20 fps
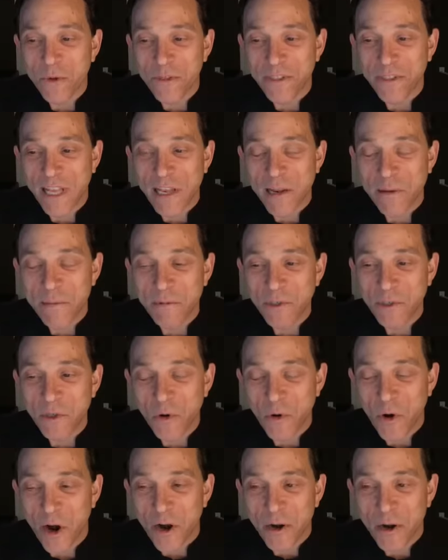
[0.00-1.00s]
send them
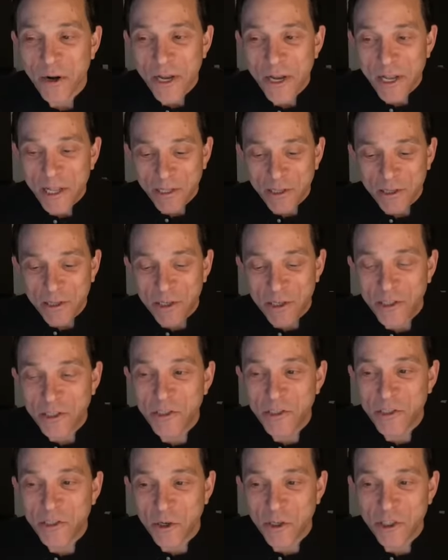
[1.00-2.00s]
to our little
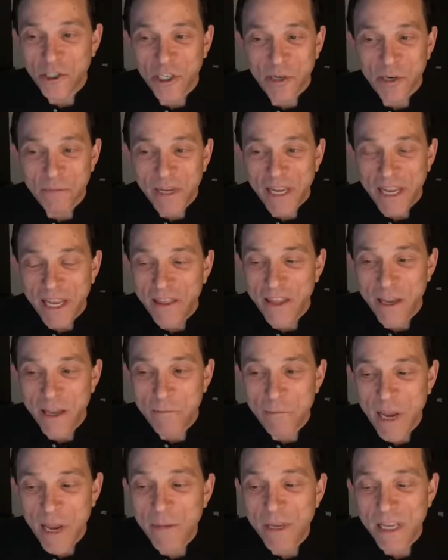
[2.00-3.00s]
consortium, and
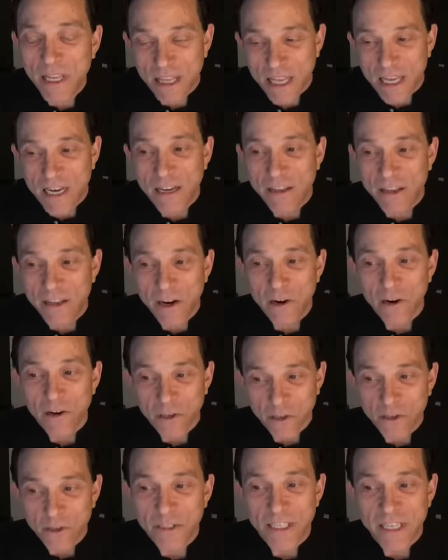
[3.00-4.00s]
then maybe at the end of the year
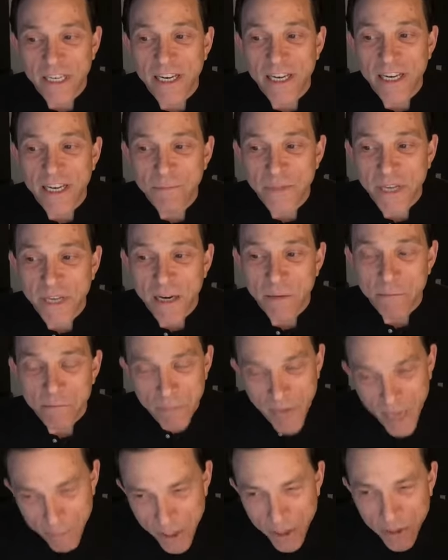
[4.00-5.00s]
you'll see an update.
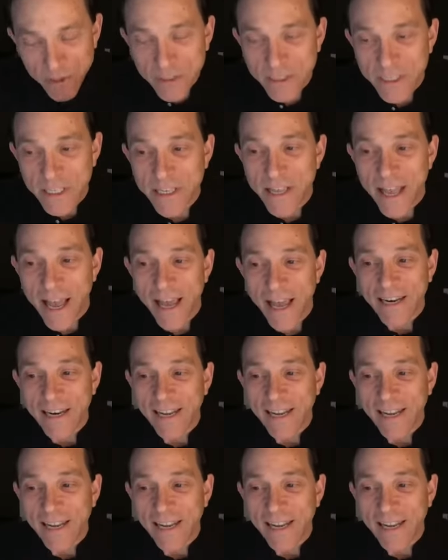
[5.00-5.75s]
Maybe you'll see that.